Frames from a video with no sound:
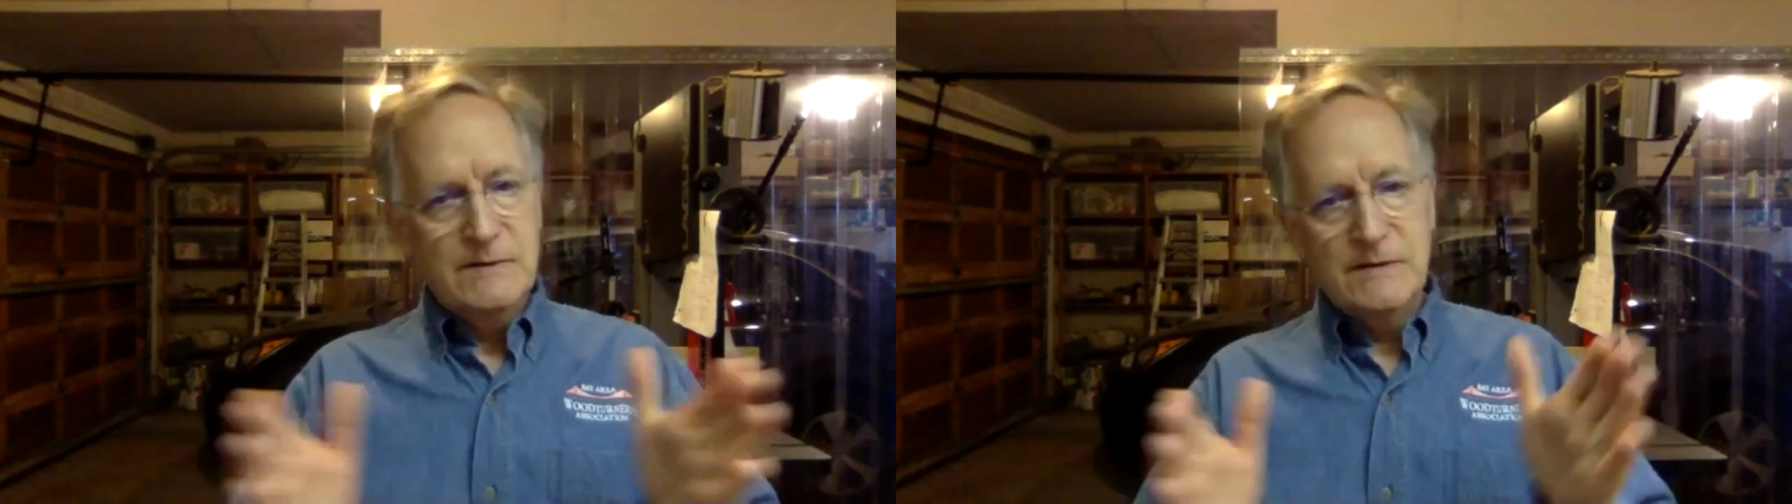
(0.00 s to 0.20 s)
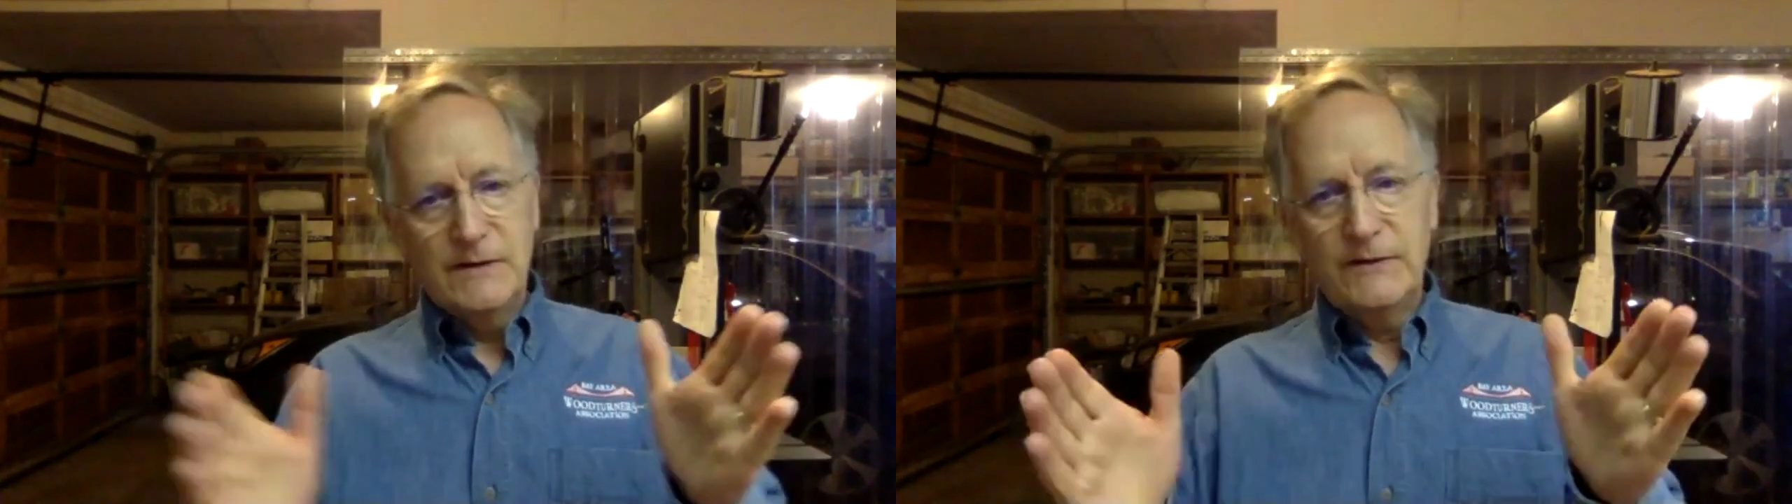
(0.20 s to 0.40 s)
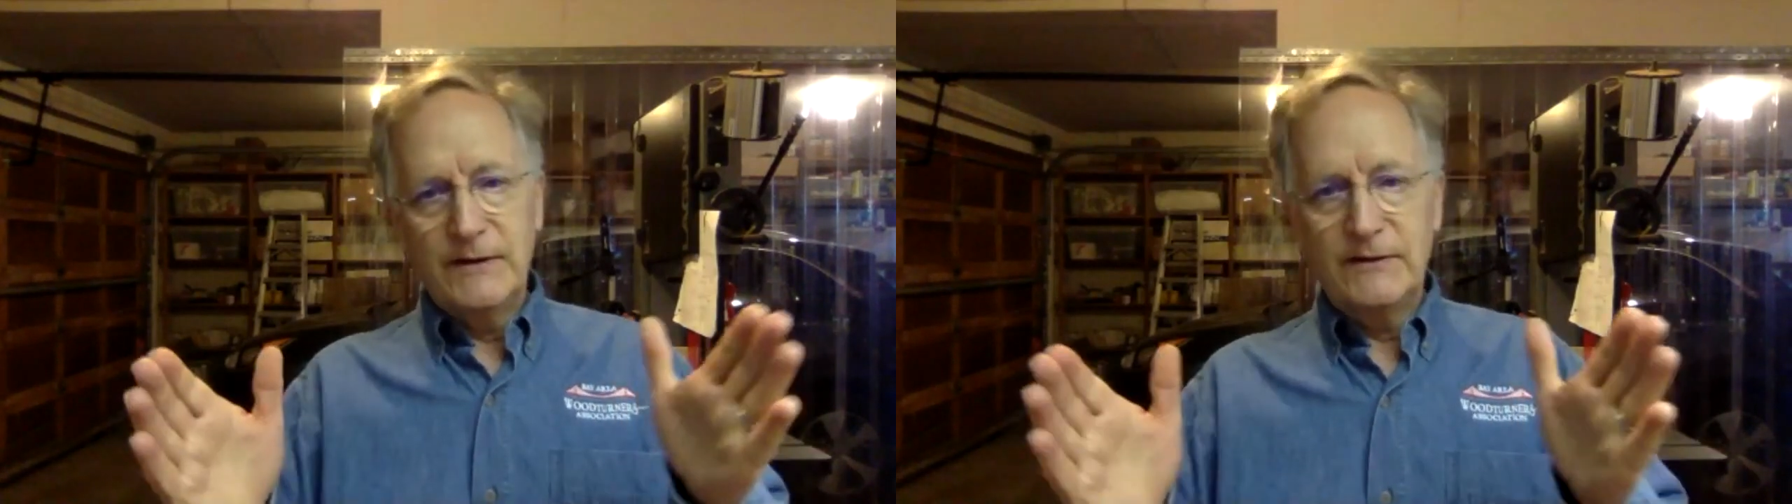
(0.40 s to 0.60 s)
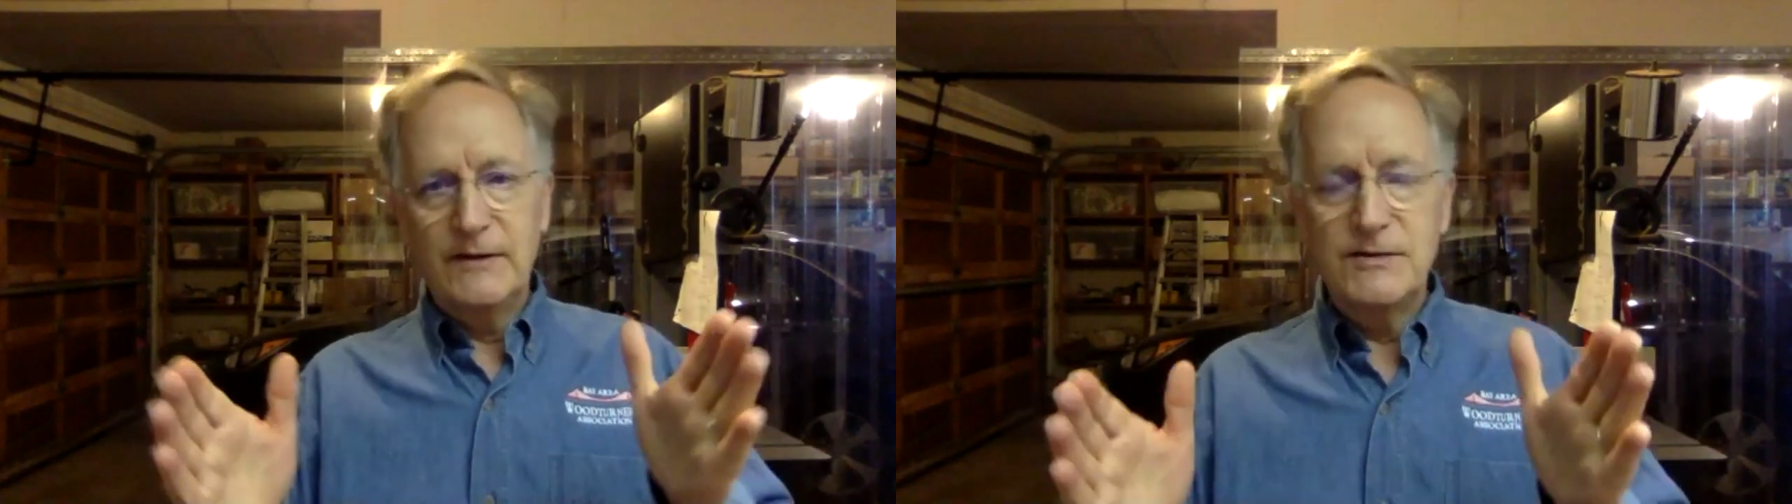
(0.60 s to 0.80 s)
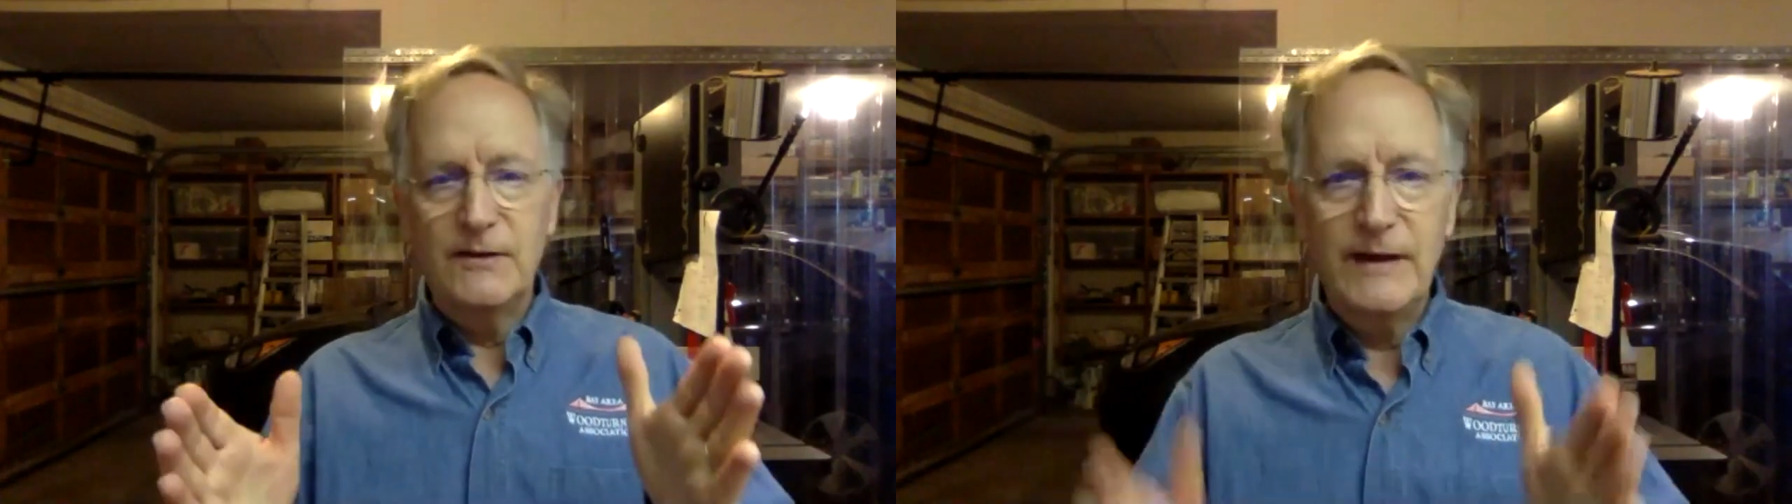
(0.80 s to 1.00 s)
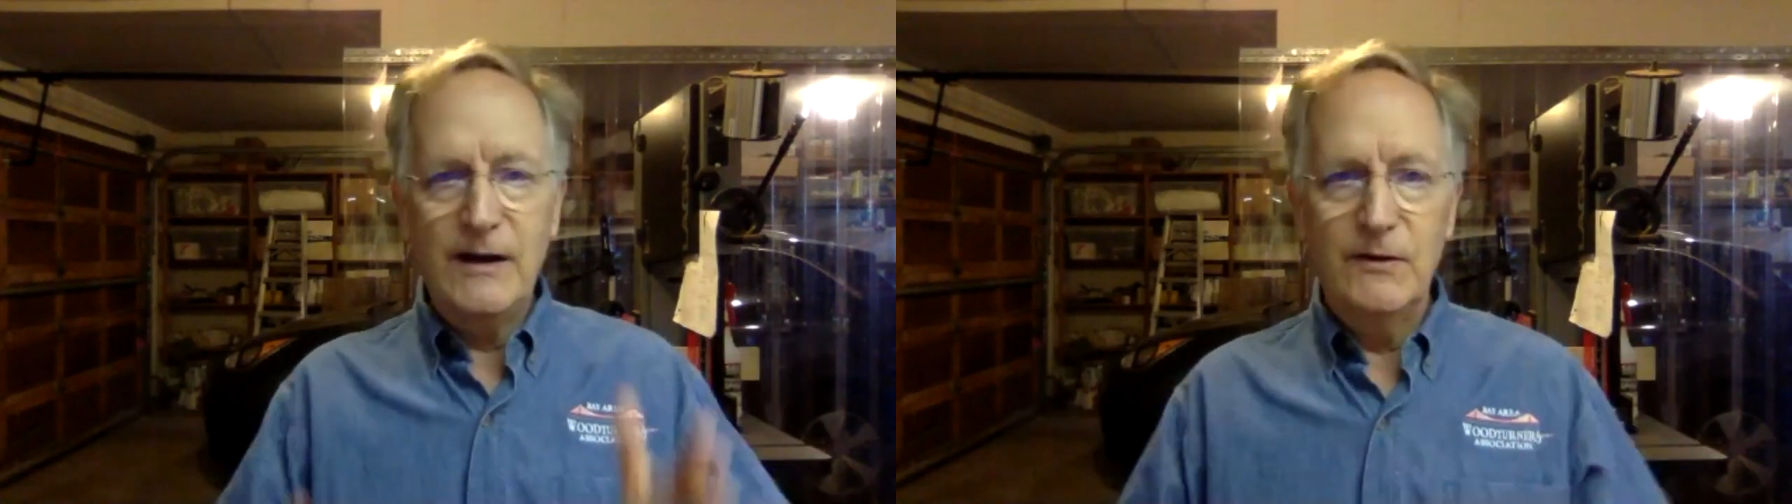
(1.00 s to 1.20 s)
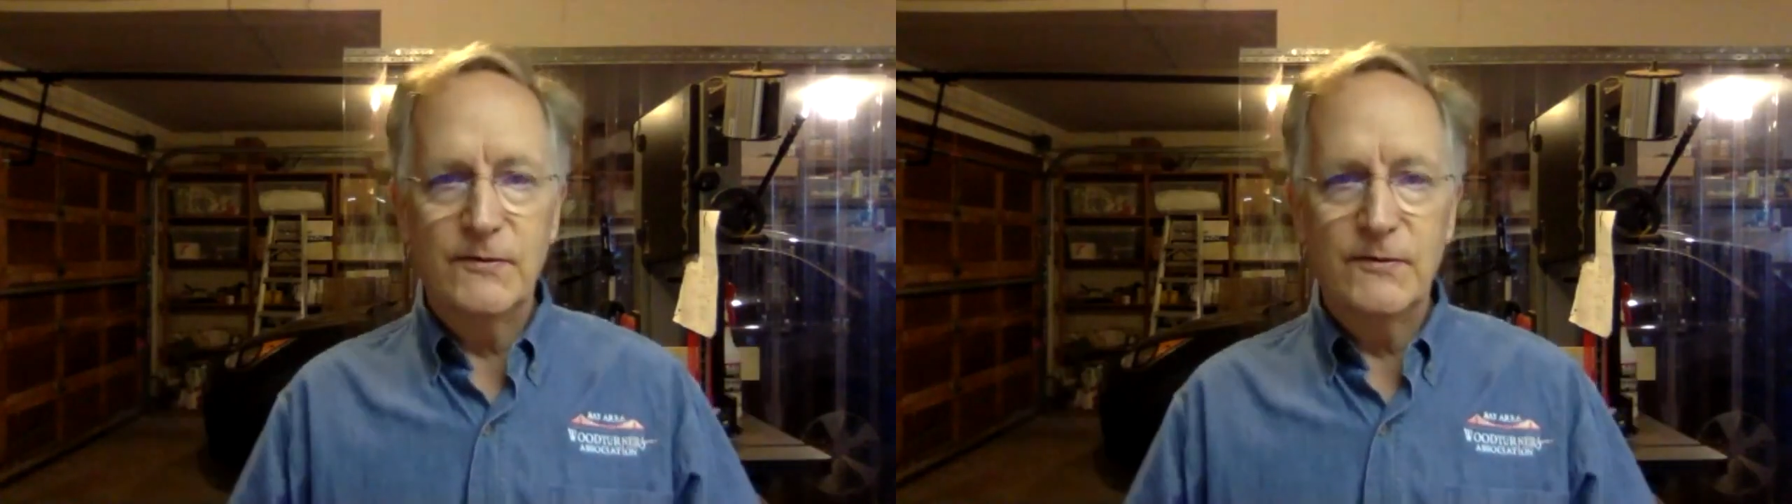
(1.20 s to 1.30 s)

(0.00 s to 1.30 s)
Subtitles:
6 inches out